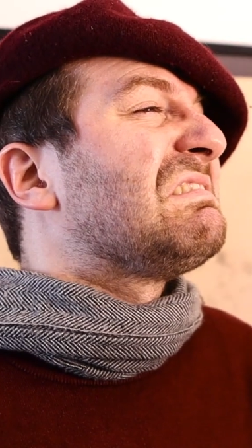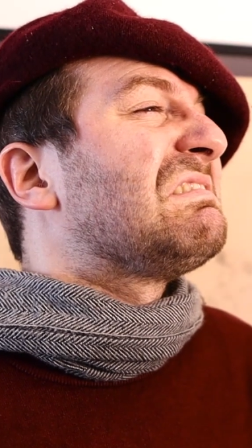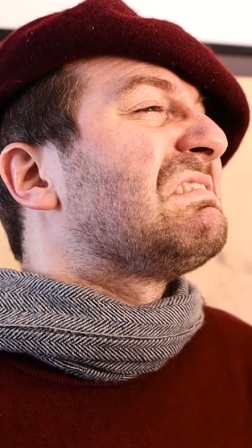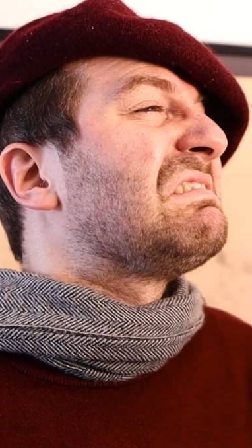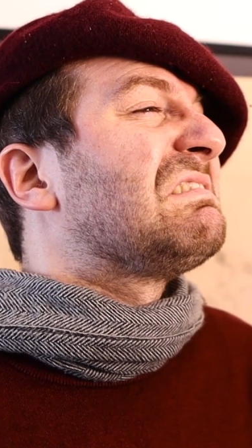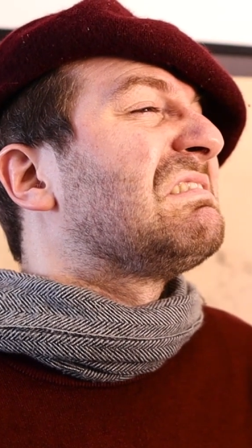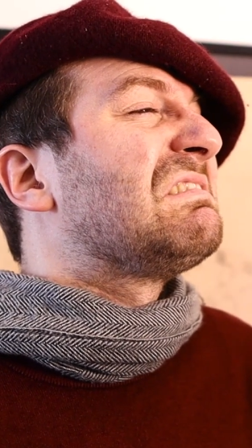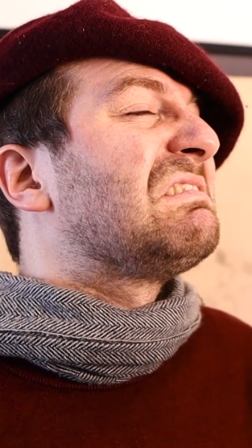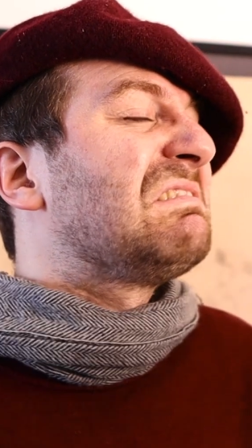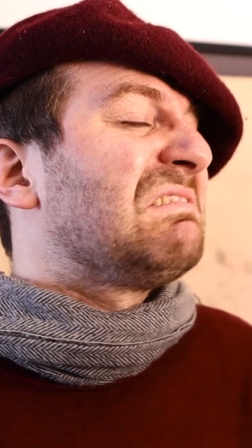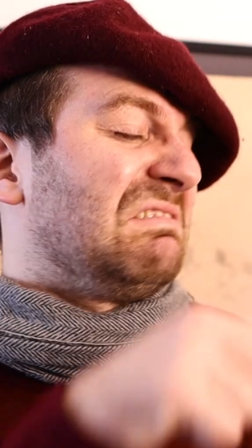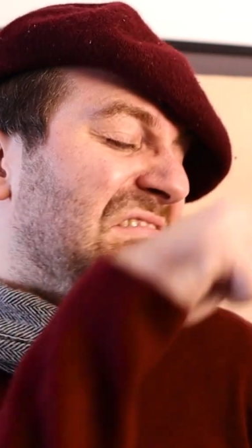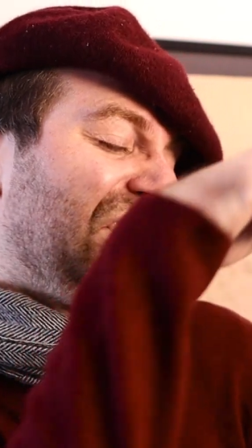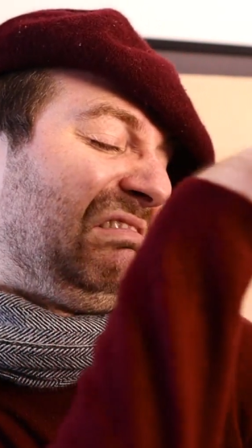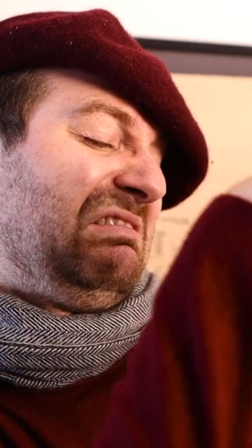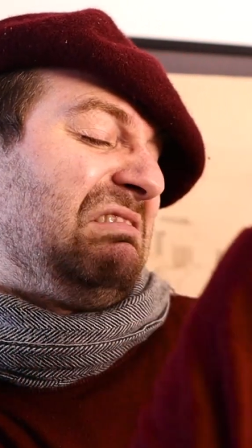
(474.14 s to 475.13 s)
look at your
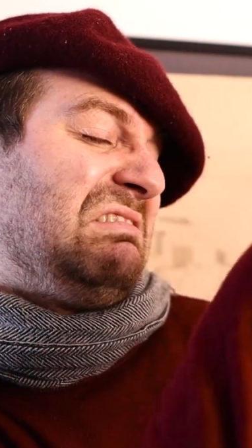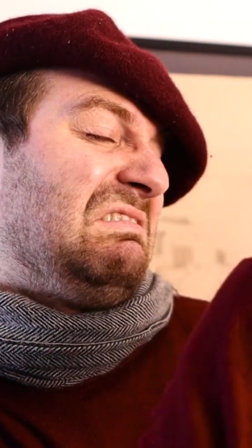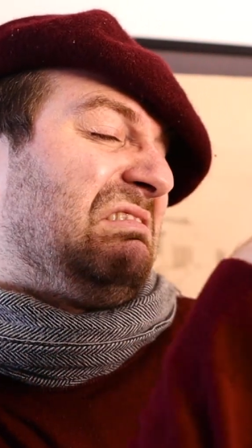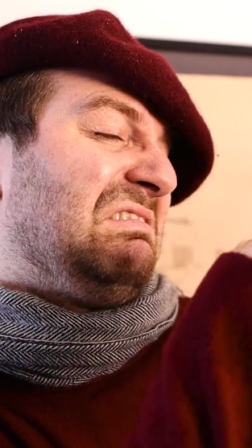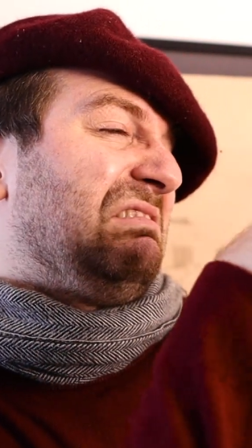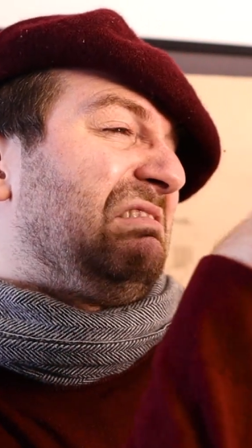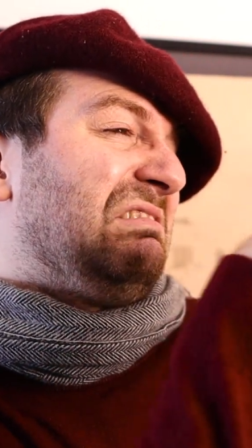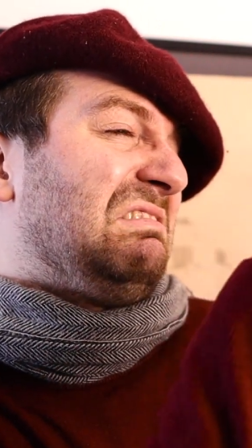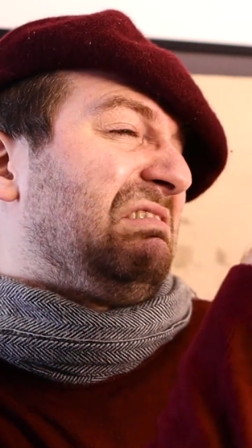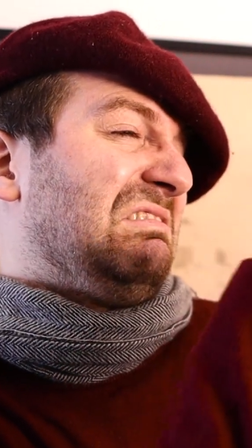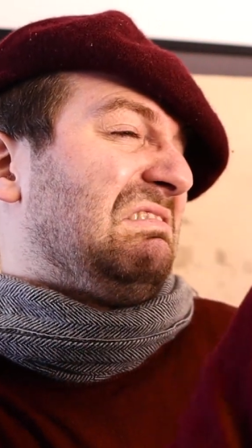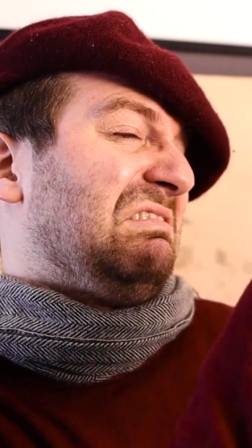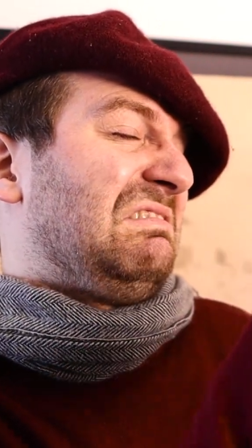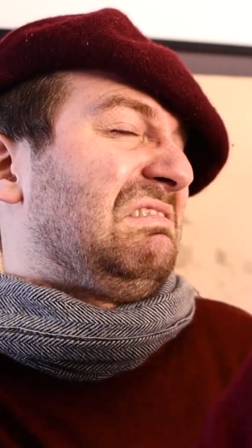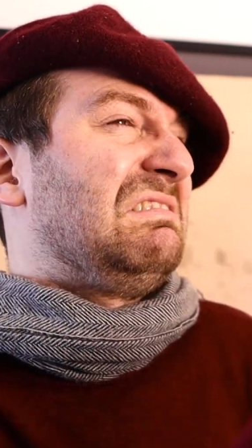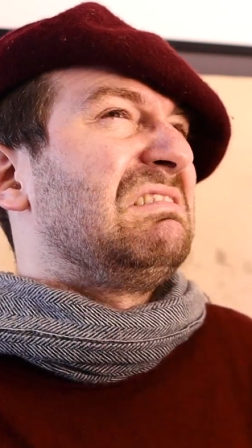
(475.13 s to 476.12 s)
pathetic
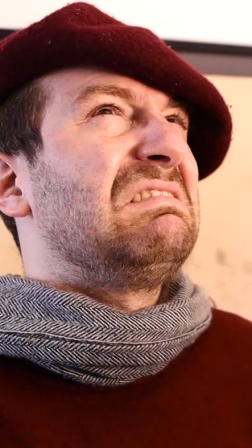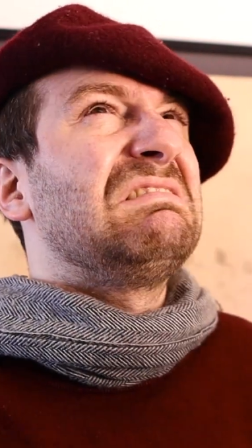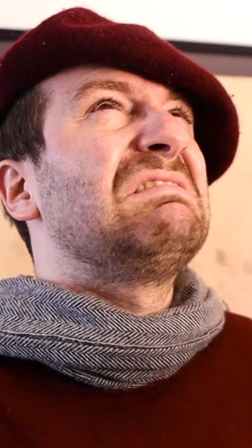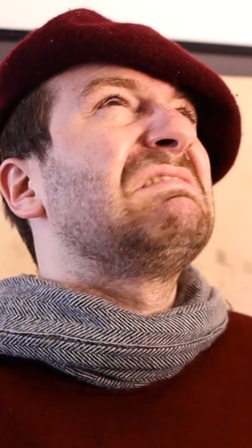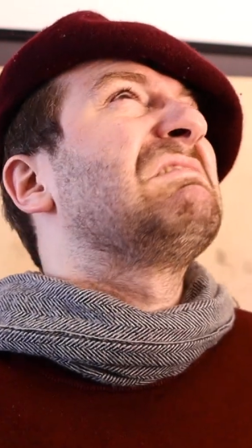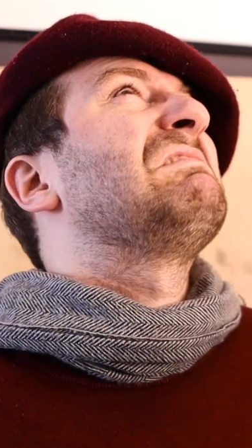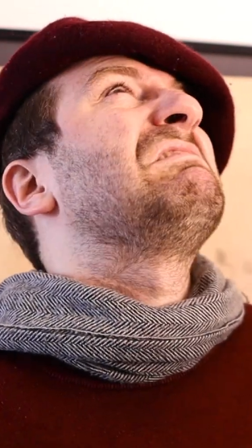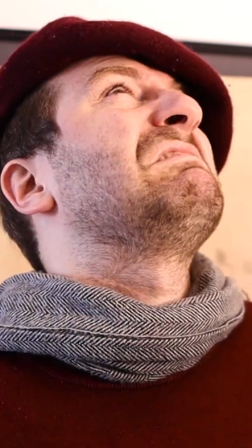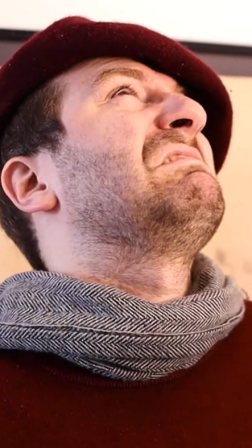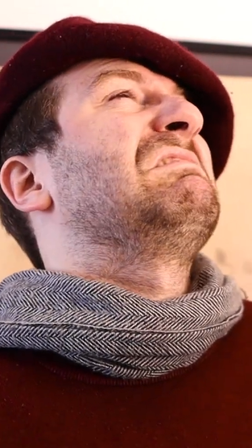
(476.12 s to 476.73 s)
drawing, you have no